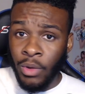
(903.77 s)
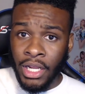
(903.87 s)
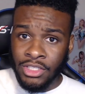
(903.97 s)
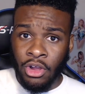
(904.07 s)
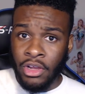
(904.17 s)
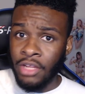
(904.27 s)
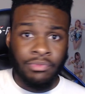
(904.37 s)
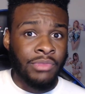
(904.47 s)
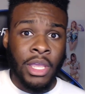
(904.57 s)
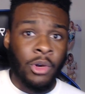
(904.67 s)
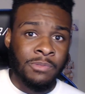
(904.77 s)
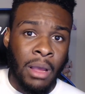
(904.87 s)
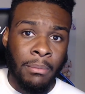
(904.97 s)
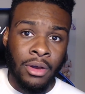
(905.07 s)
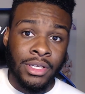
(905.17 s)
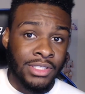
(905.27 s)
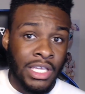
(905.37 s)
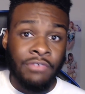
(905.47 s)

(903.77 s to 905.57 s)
when they started, they were spot monkeys.